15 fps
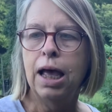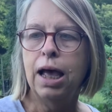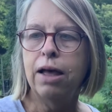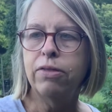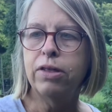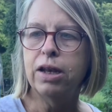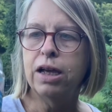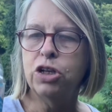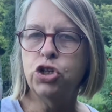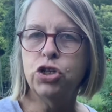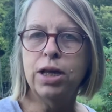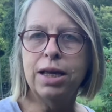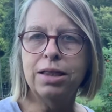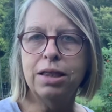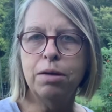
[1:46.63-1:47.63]
and then I
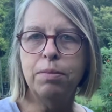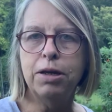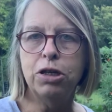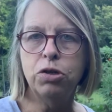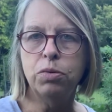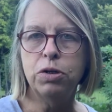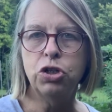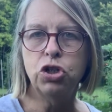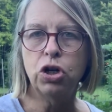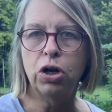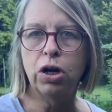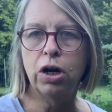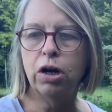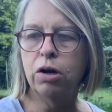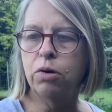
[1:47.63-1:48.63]
shake them into a
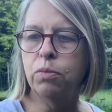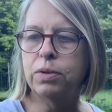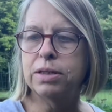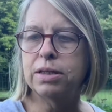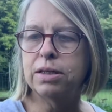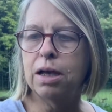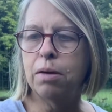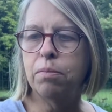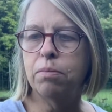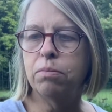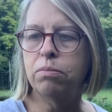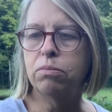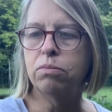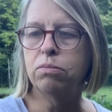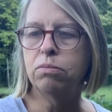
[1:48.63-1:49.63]
jar with some
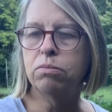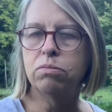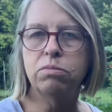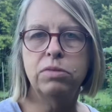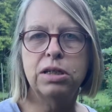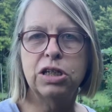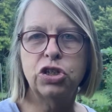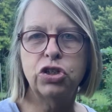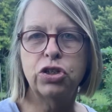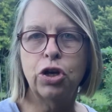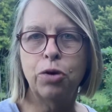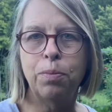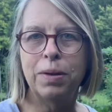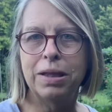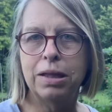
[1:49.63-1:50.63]
dish
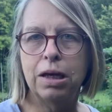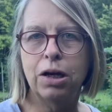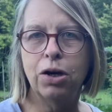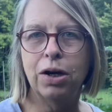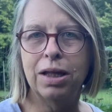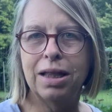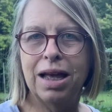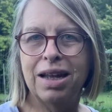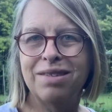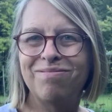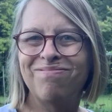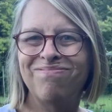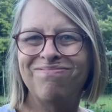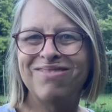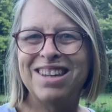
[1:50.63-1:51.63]
soap in there, and that
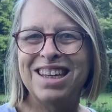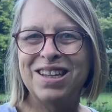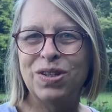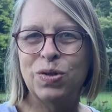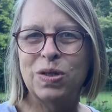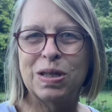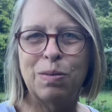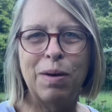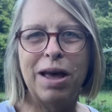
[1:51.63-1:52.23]
kills them.